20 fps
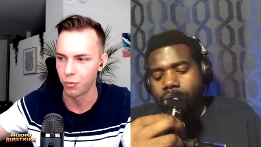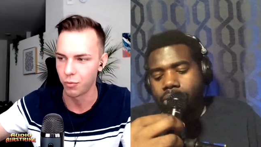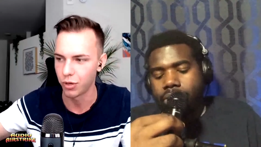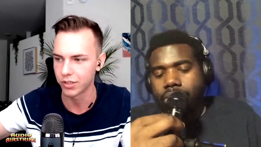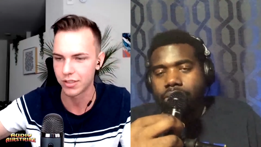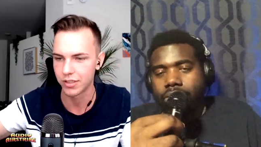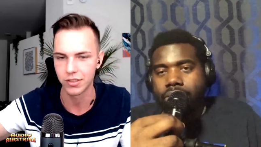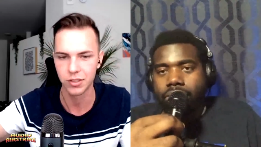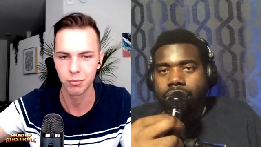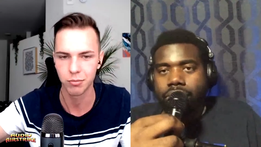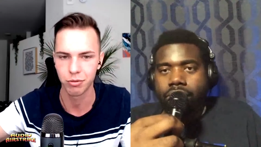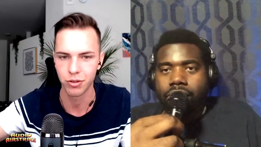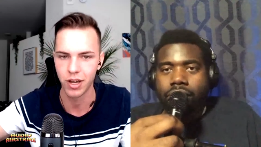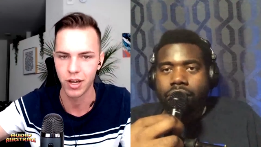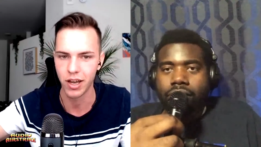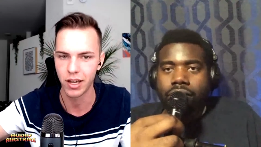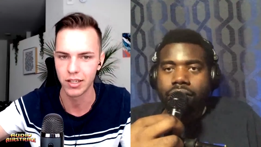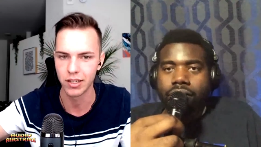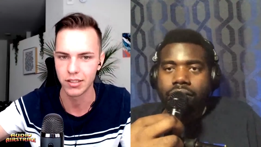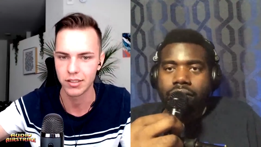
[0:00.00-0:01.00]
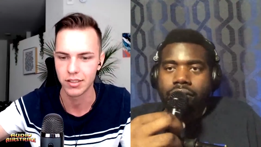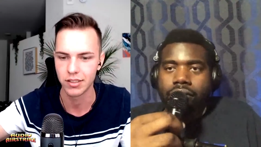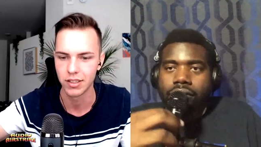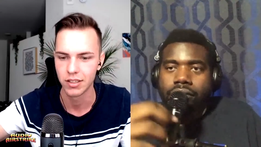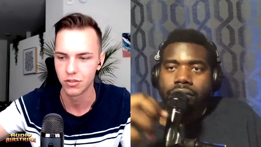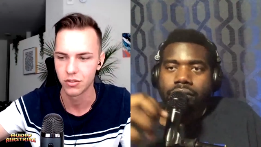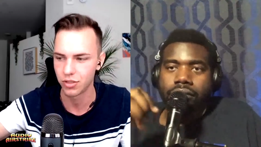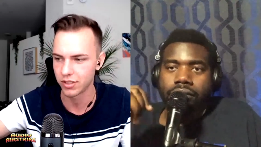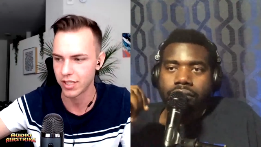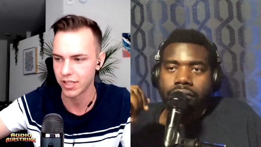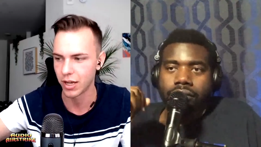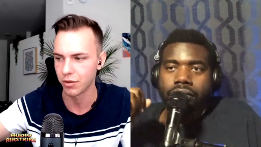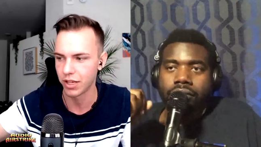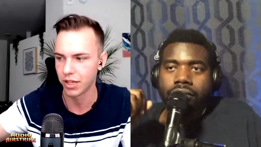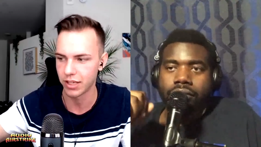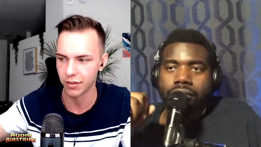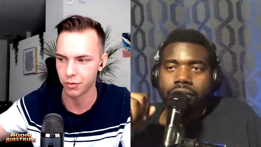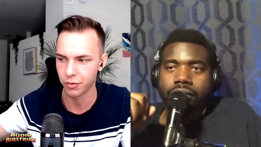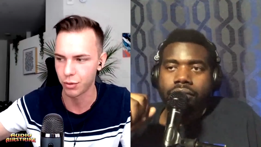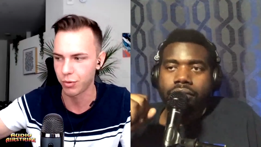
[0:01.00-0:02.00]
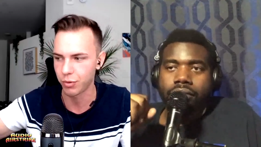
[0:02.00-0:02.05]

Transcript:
Speaker 1: i wasn't surprised just how